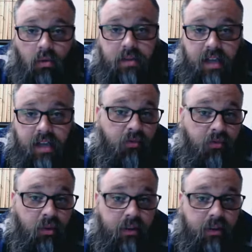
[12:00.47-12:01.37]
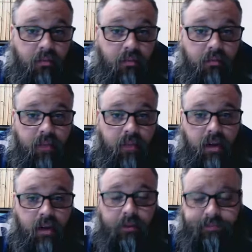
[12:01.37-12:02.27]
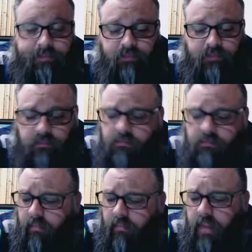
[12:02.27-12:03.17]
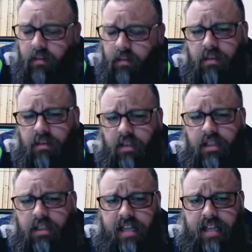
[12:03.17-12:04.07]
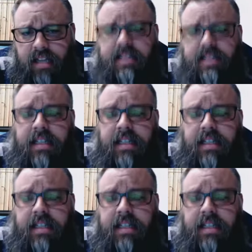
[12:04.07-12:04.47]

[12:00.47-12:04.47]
I have both of them here, and we can read those next.